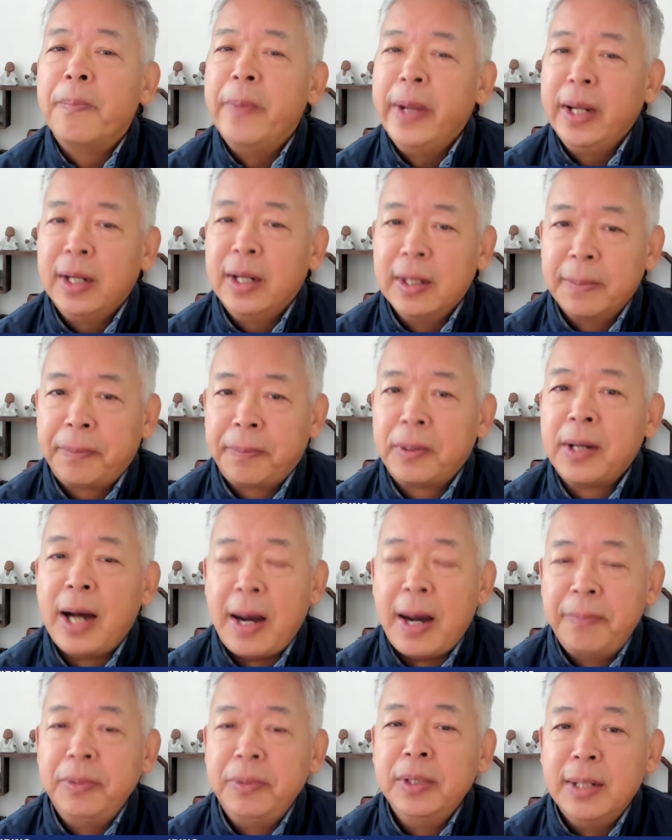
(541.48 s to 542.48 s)
big
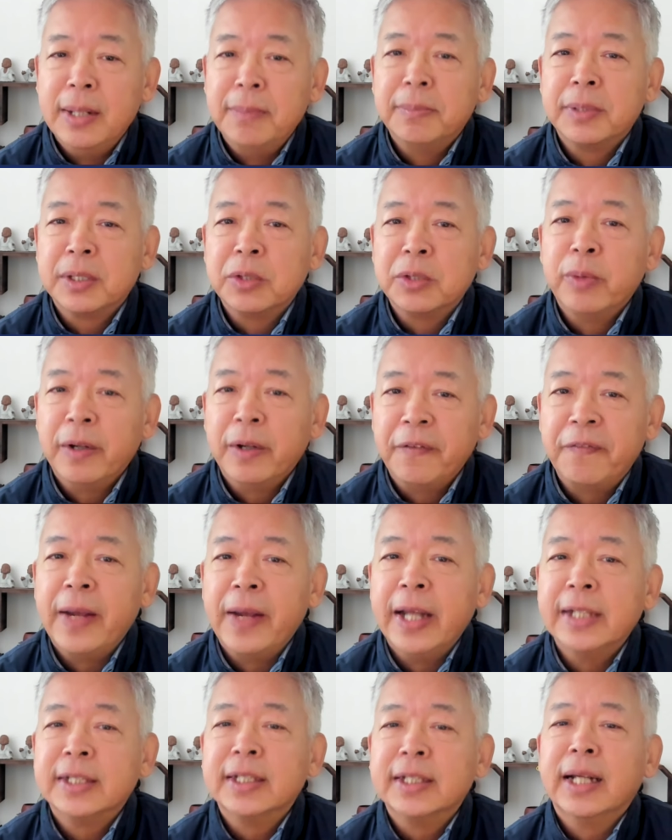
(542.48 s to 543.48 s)
problems we're
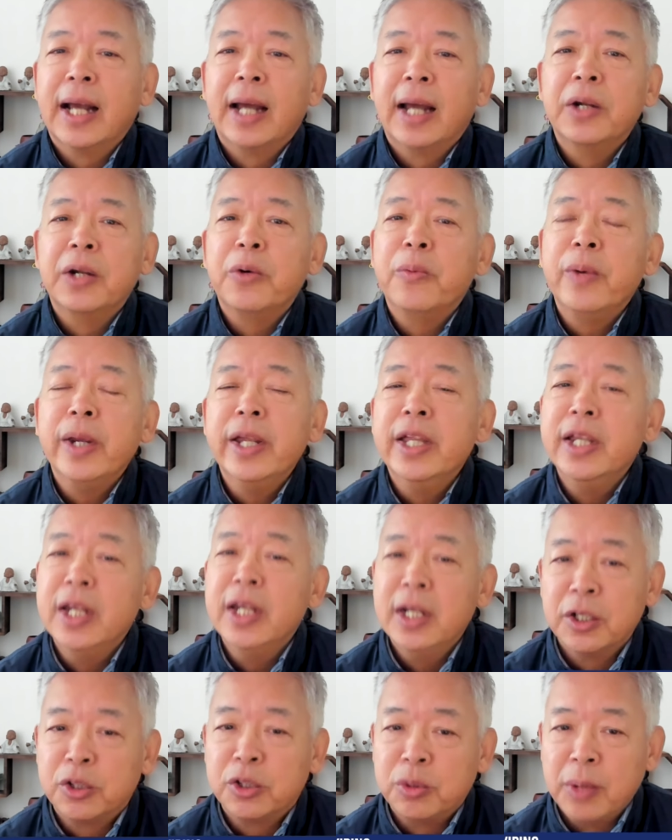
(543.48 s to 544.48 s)
facing and we
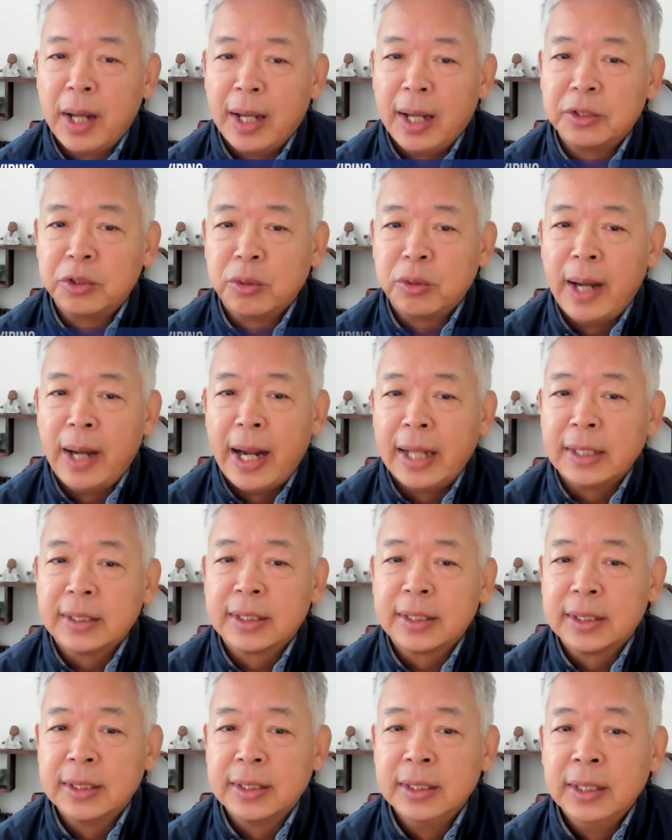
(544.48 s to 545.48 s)
need to
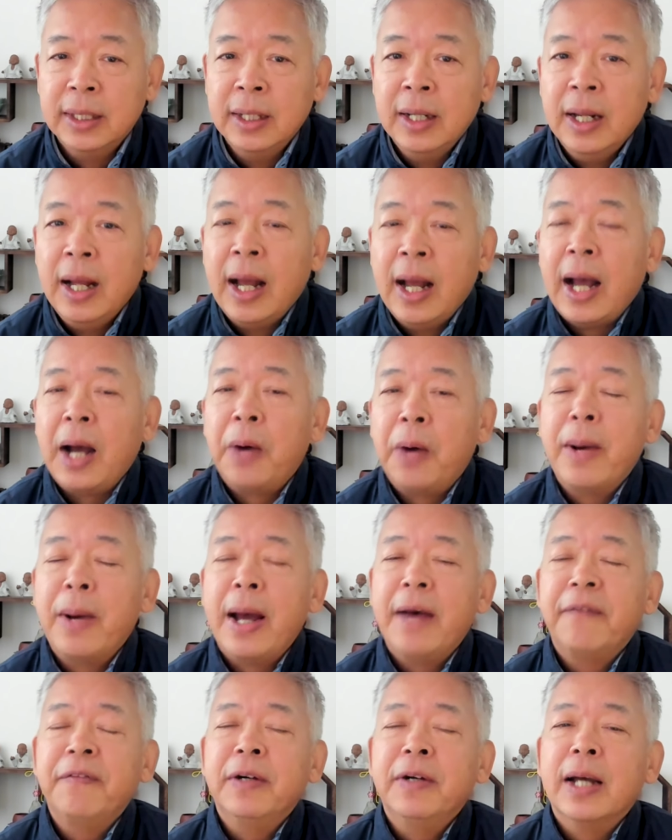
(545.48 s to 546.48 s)
address.
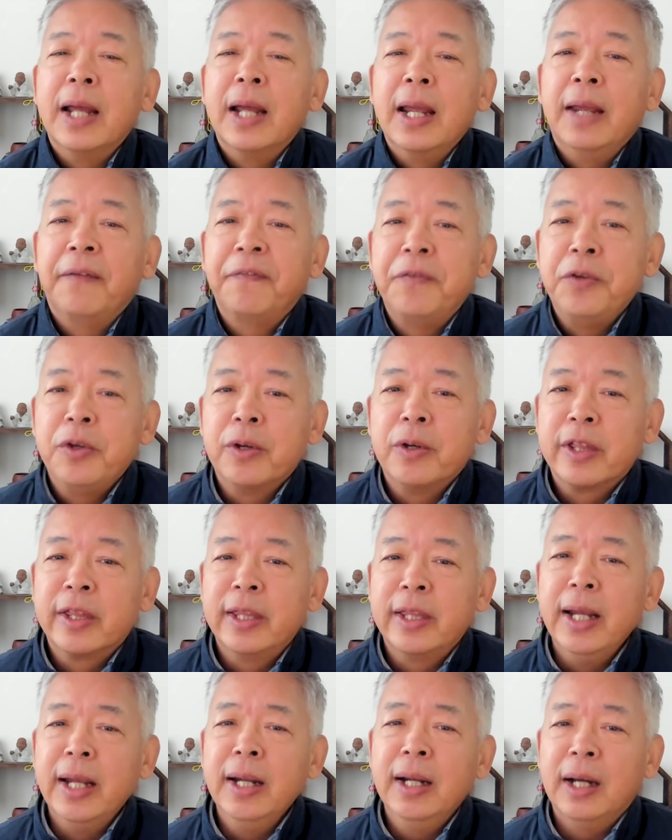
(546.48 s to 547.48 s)
However, if you
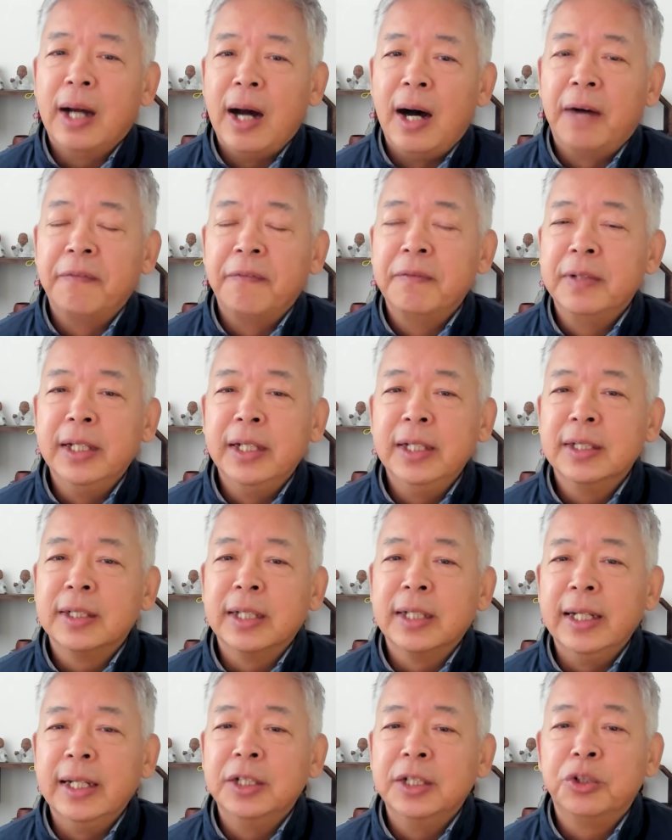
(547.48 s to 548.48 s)
think of these
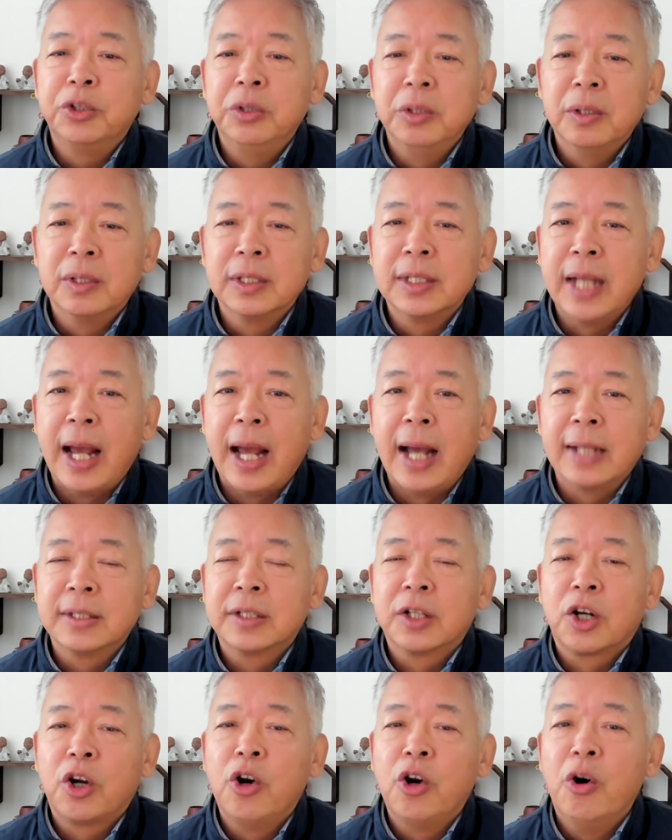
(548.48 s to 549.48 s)
issues
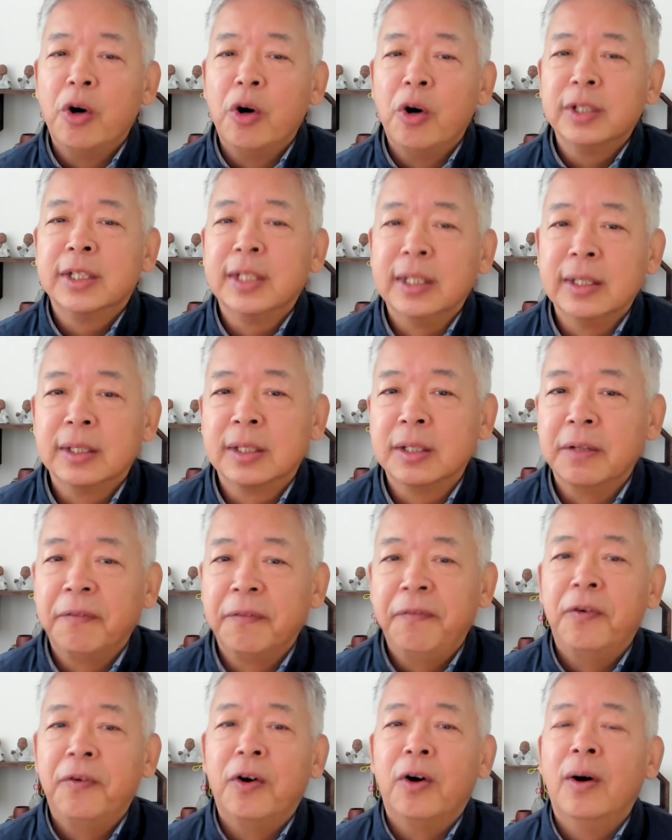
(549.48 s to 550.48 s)
as causes
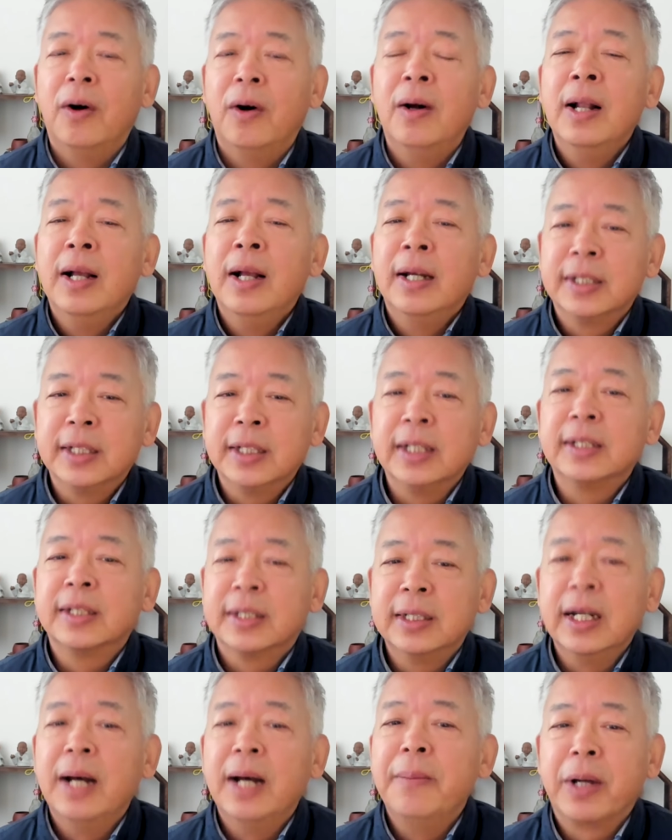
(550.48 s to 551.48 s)
for
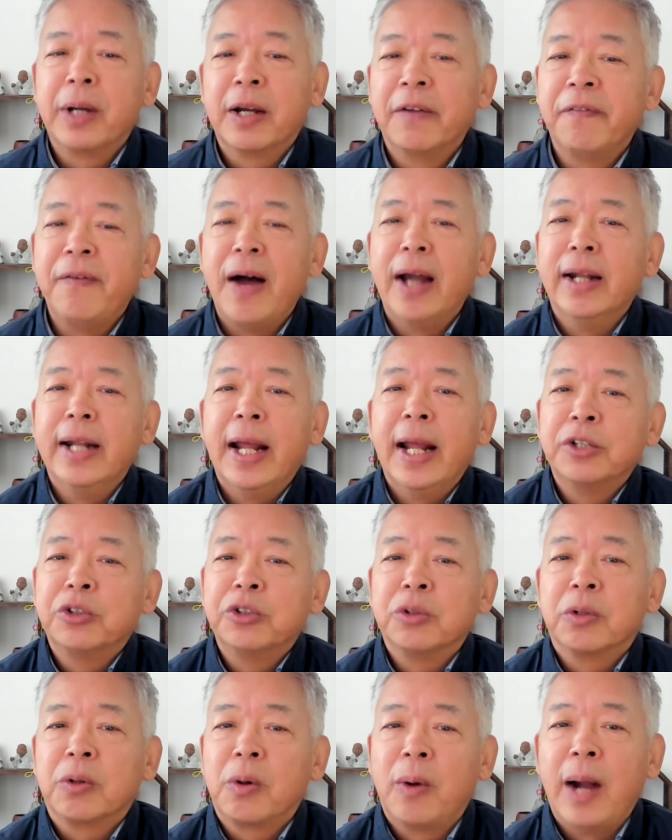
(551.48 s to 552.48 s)
systemic
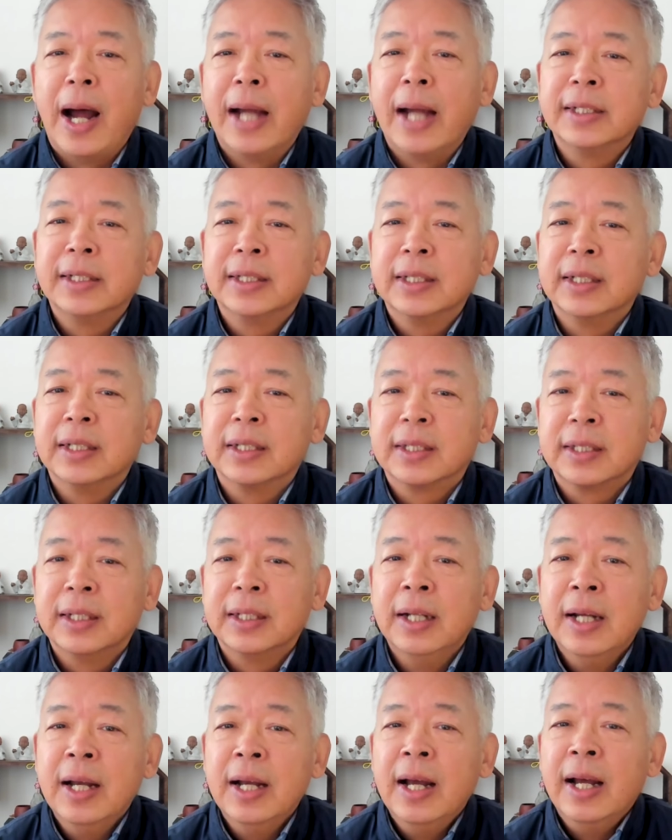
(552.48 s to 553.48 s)
financial crisis,
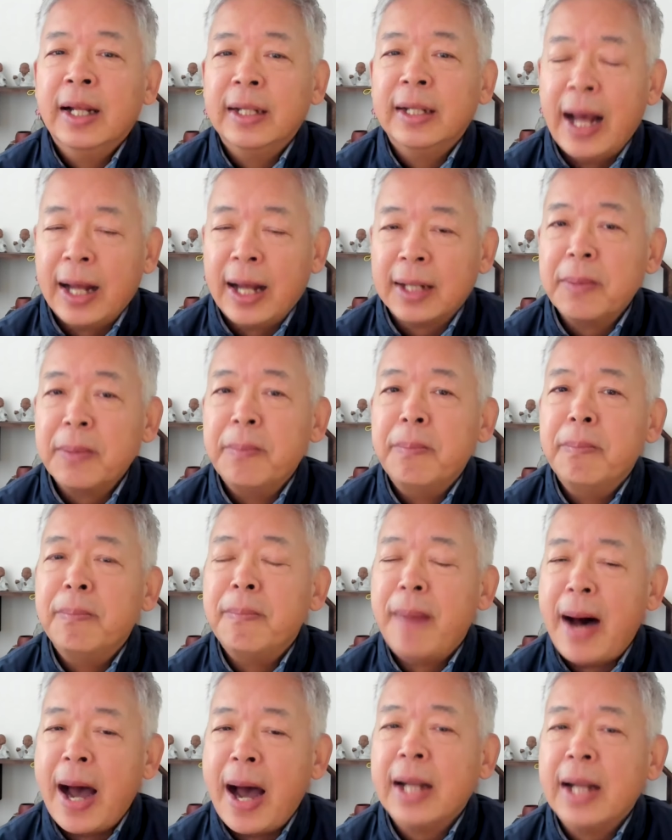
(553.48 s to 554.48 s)
that
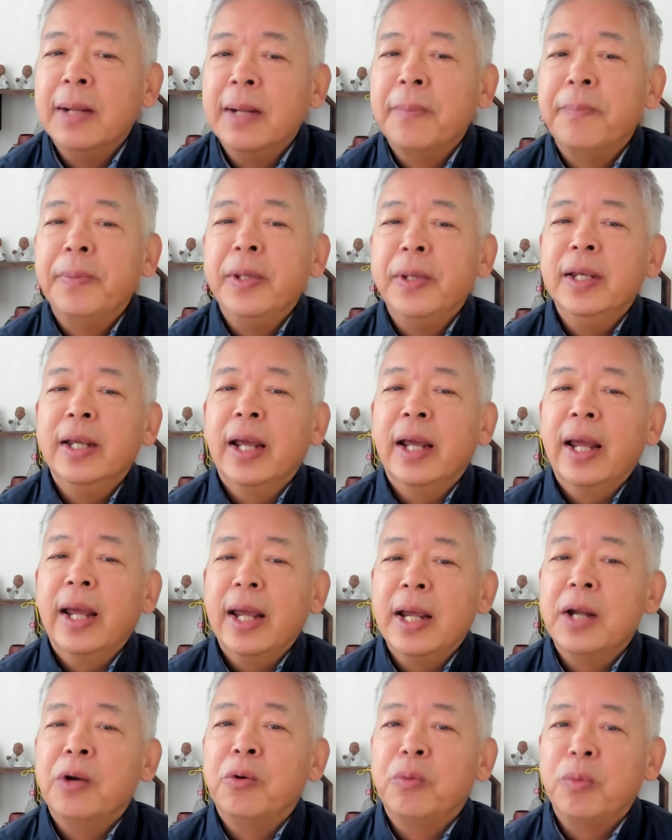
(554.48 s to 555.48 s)
might be
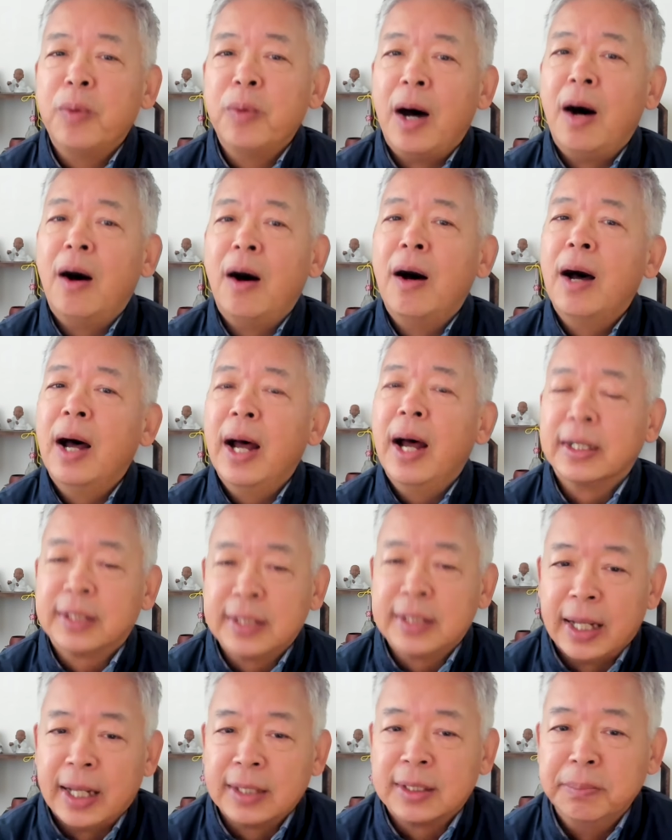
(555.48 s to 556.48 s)
a wrong
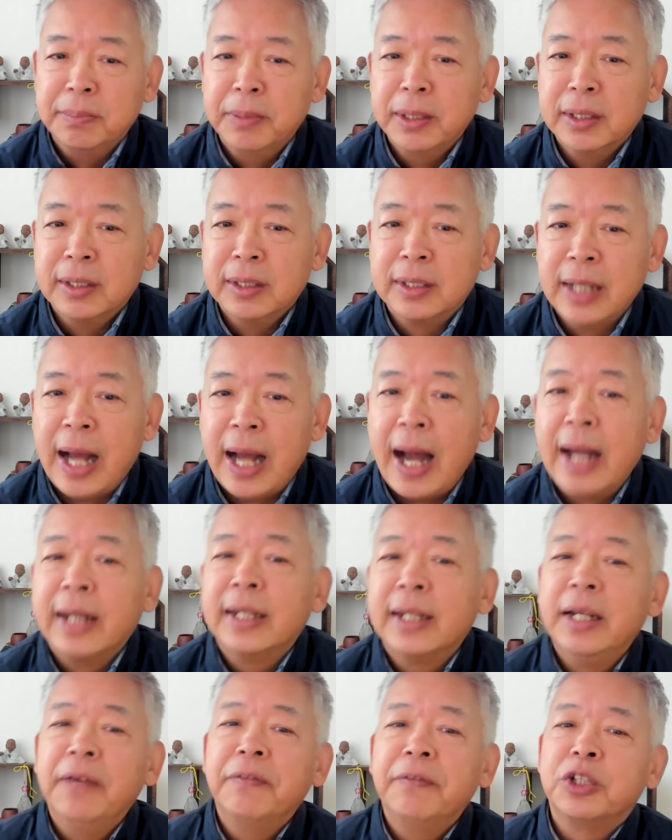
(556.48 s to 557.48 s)
assessment. I
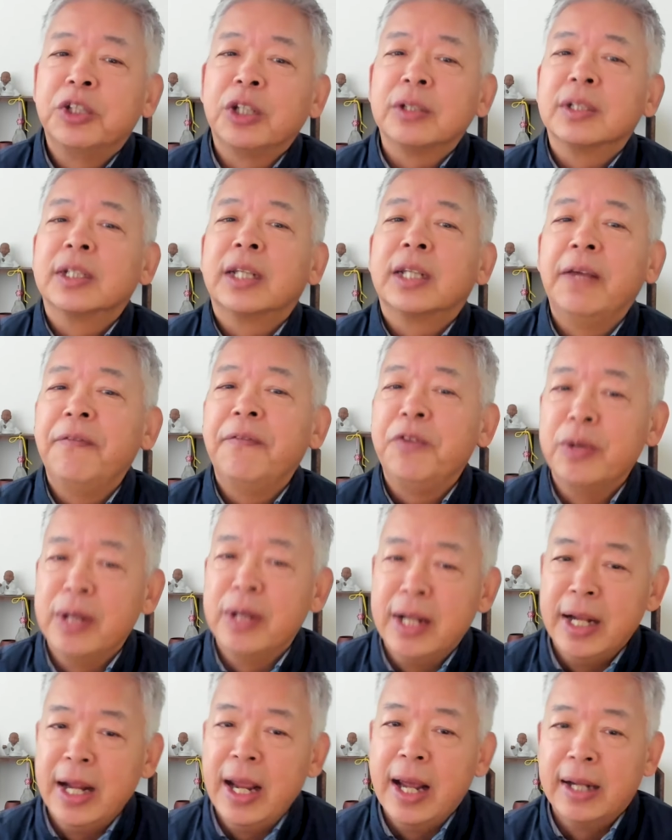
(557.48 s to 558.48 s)
give, just give you
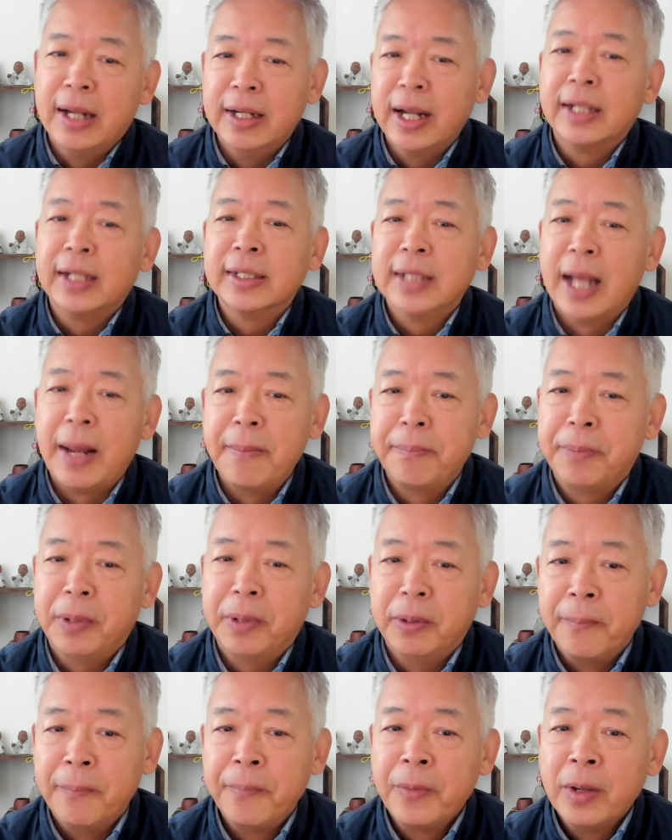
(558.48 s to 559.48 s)
an, an
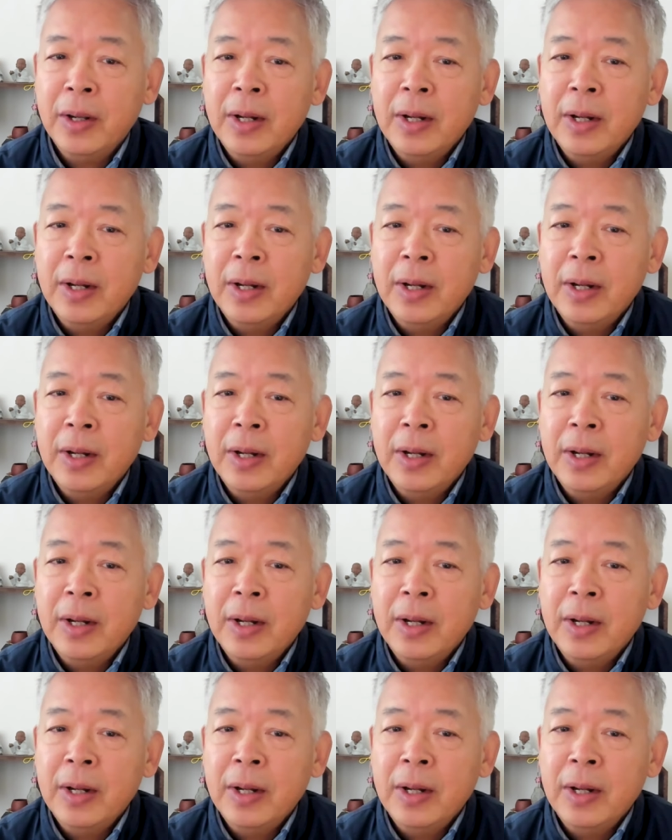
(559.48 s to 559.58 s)
example.